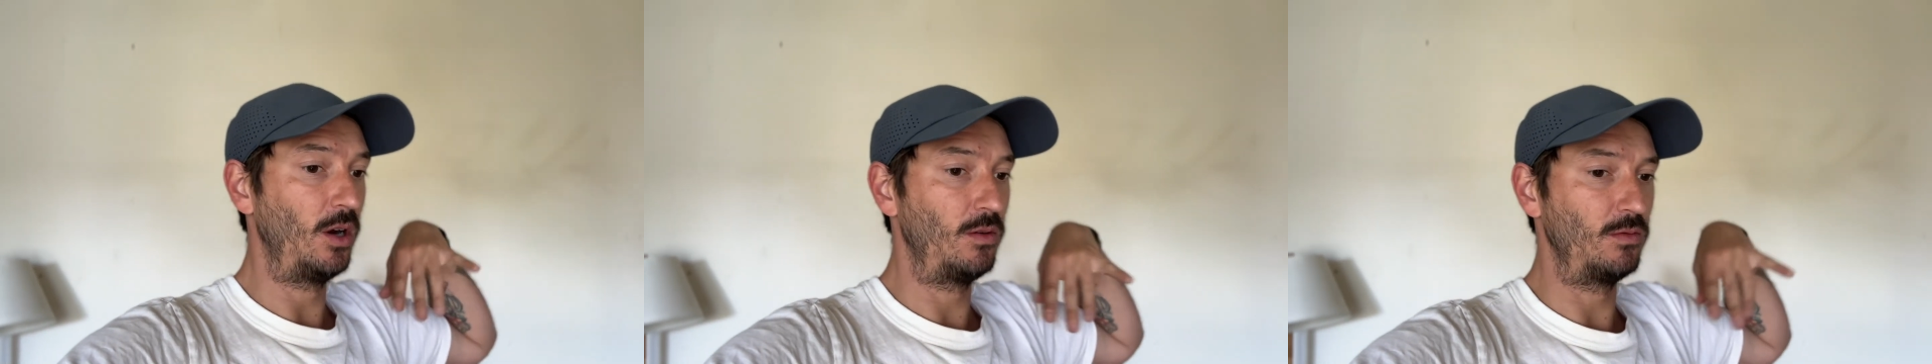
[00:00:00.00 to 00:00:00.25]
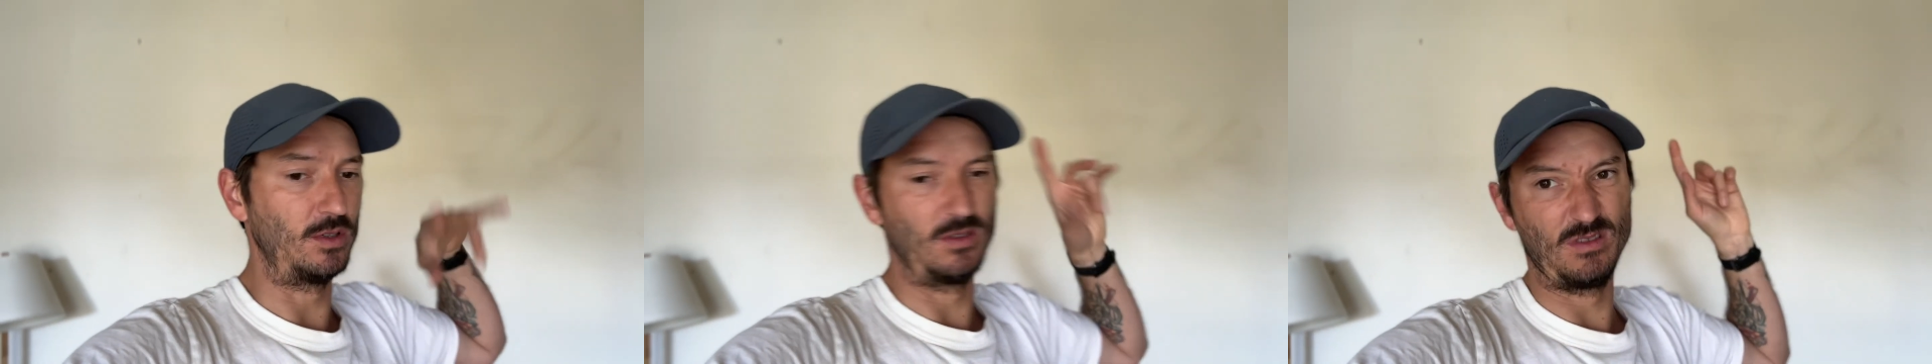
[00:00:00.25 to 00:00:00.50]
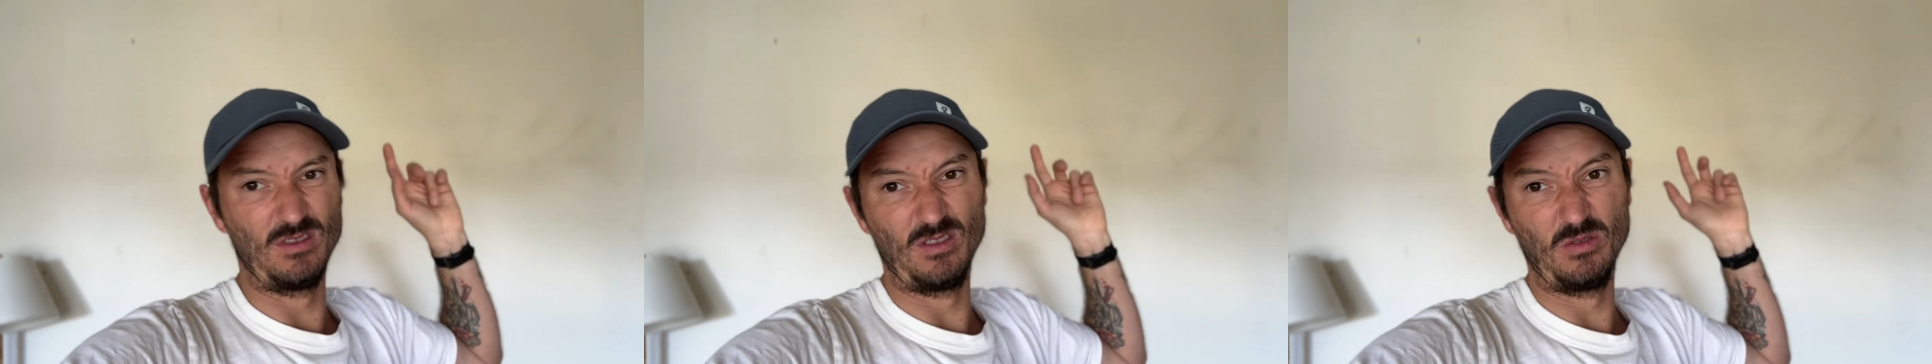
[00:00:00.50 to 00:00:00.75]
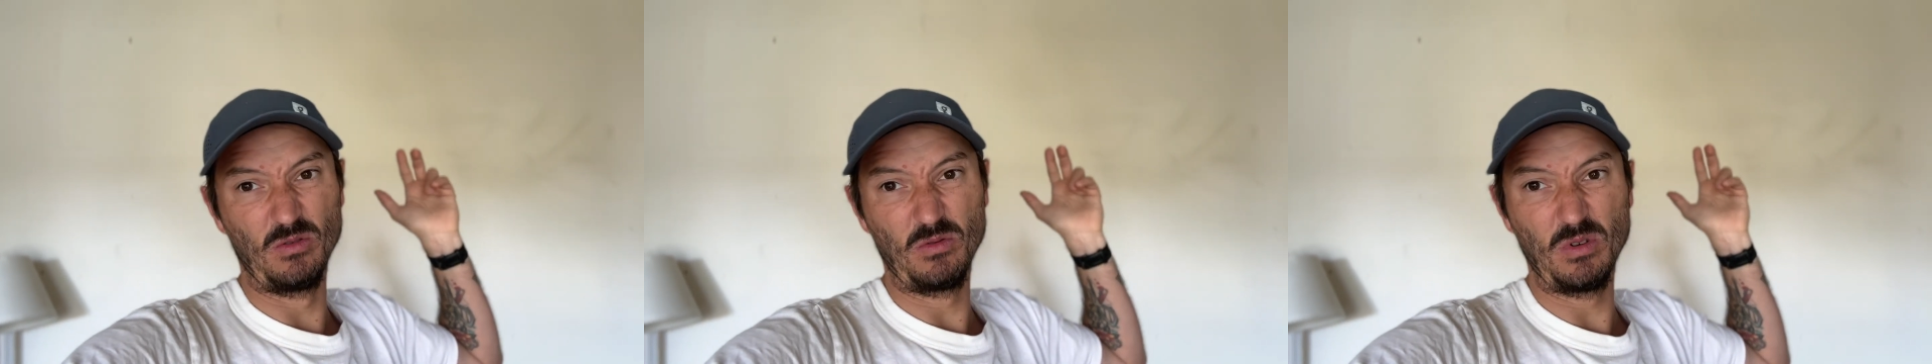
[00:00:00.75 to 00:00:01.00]
which is gonna
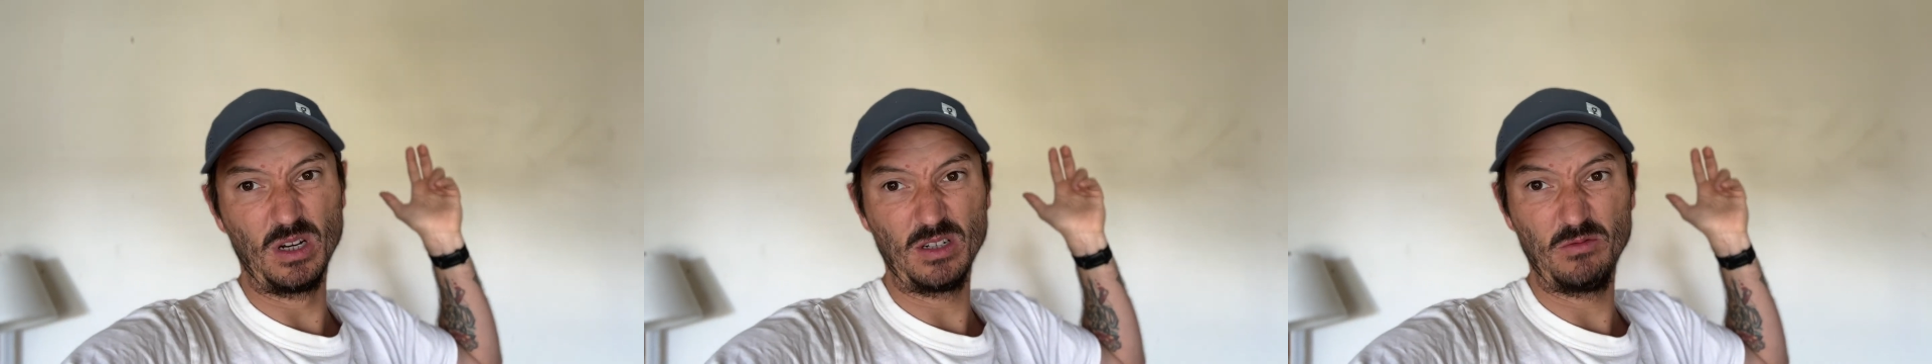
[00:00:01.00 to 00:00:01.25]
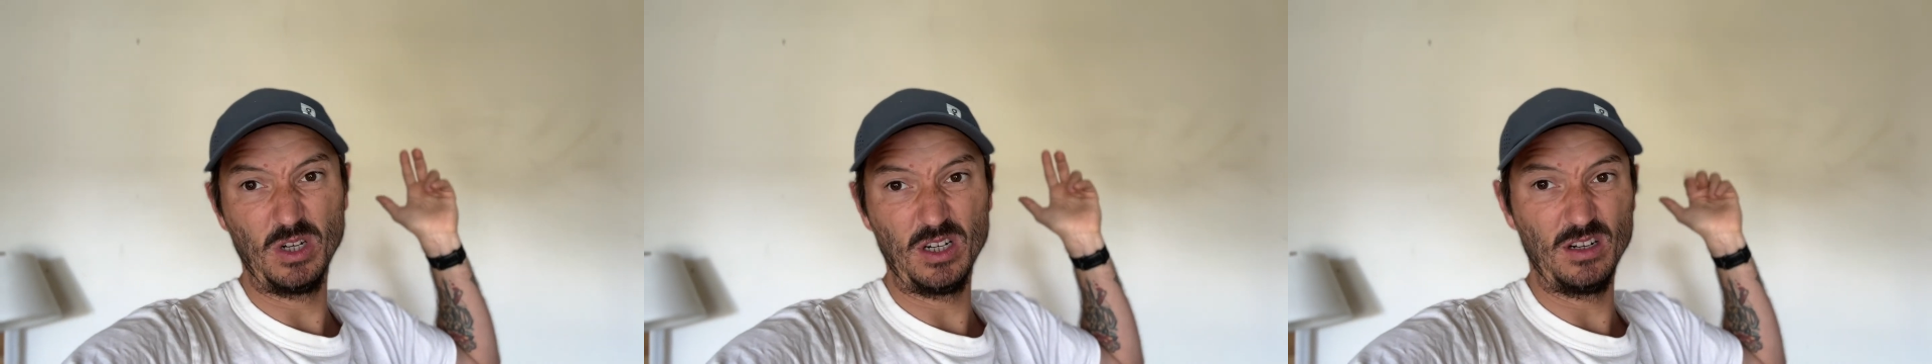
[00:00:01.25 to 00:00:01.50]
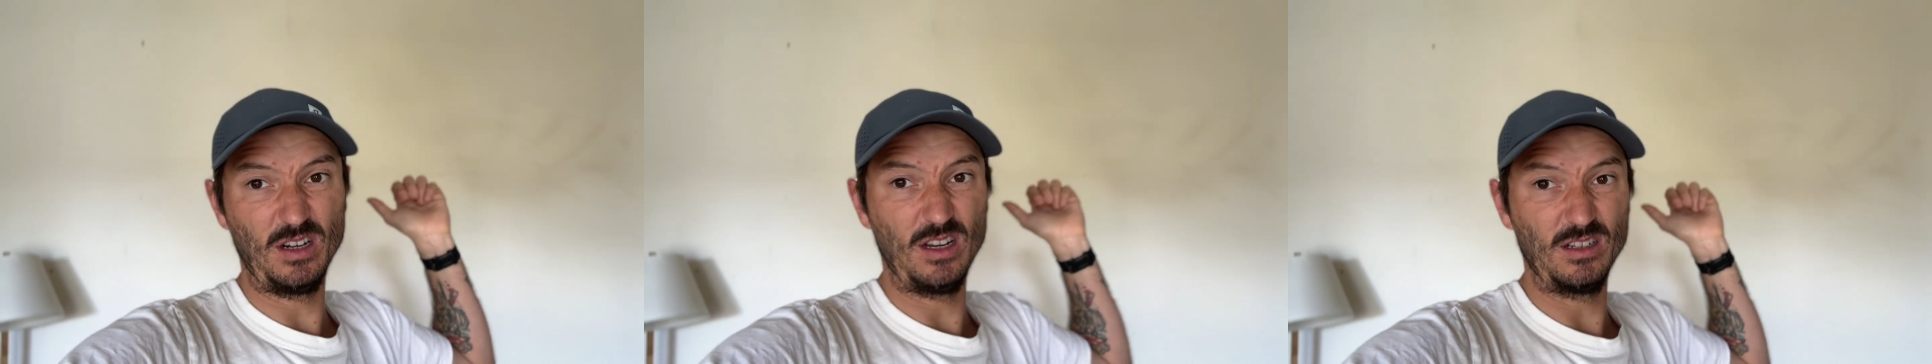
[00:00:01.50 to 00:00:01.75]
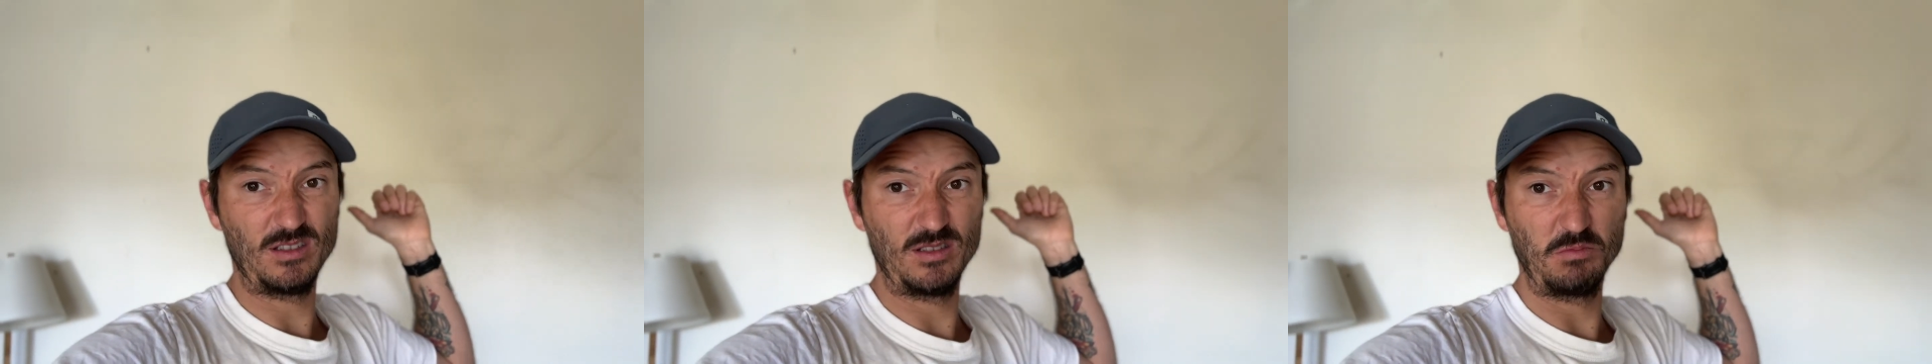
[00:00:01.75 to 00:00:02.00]
go quite quick, I
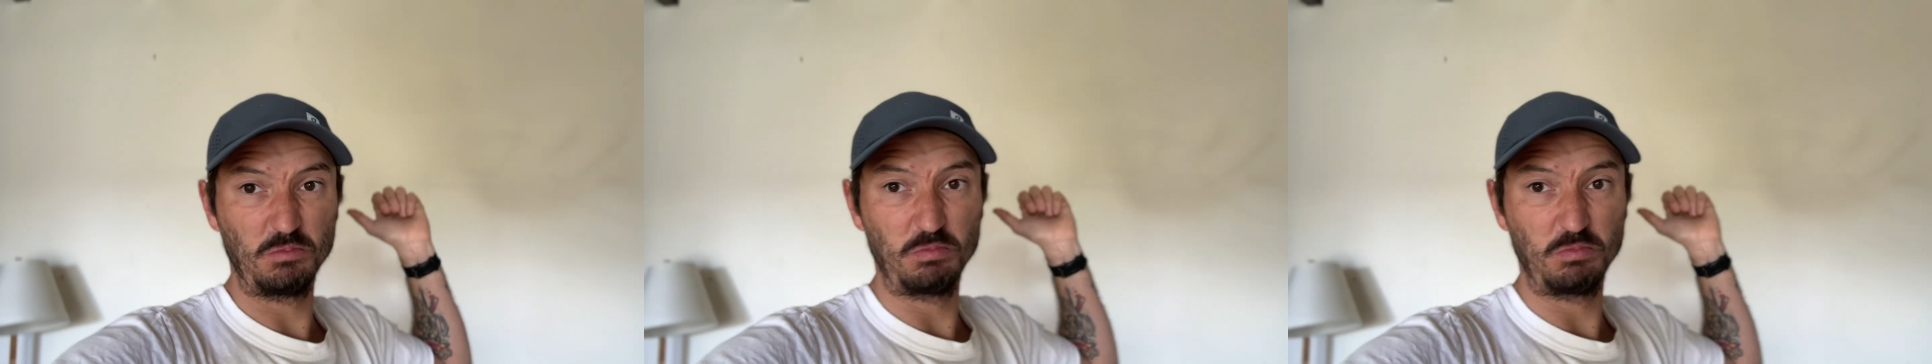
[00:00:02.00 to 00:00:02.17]
guess.